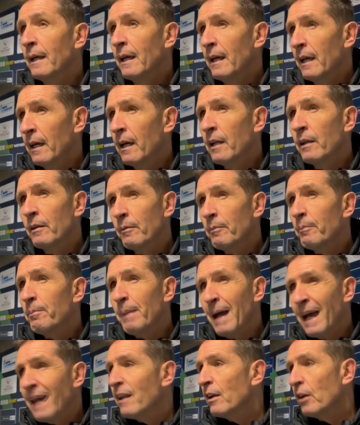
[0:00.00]
and
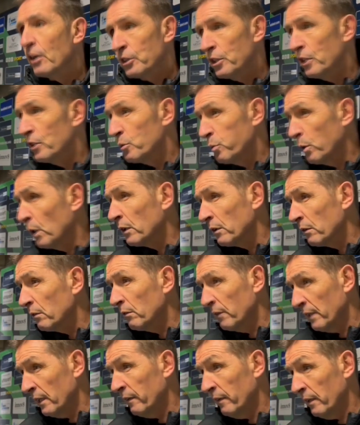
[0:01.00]
by and large it has worked
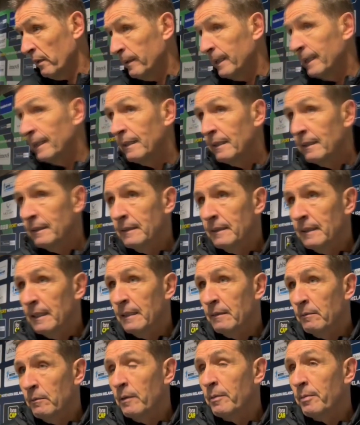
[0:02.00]
really, really well,
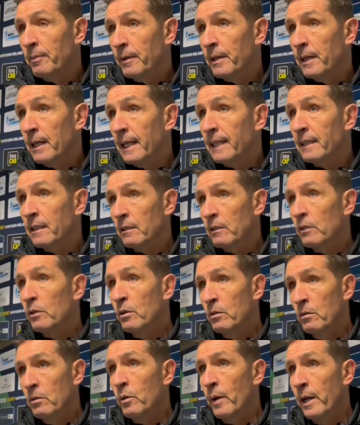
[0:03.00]
and we've collected
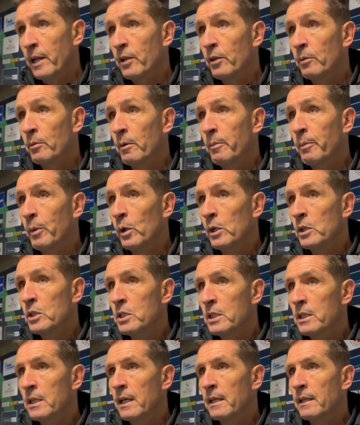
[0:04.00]
quite a number of
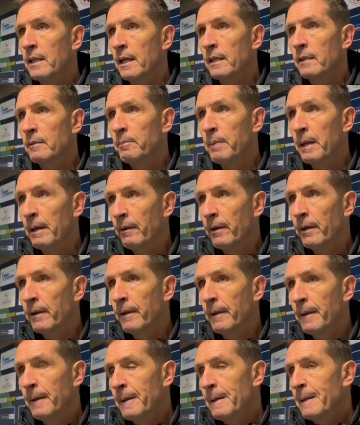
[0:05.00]
points in that period.
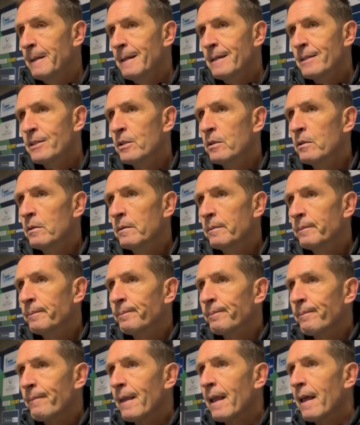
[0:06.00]
So
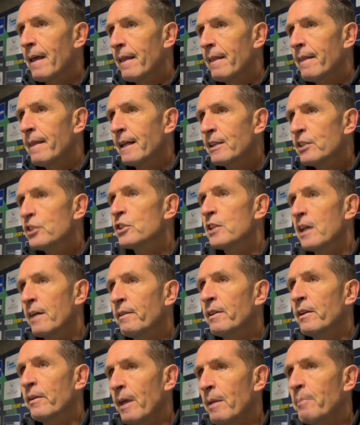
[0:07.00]
that's just
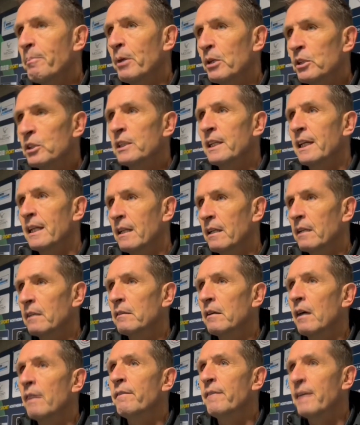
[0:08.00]
having the right personnel
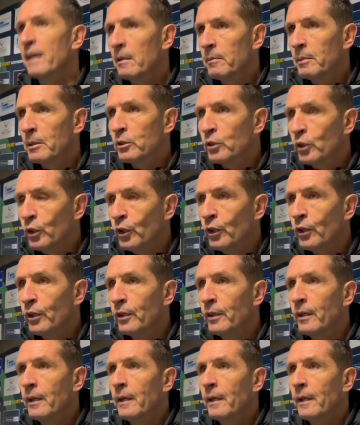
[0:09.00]
available to you.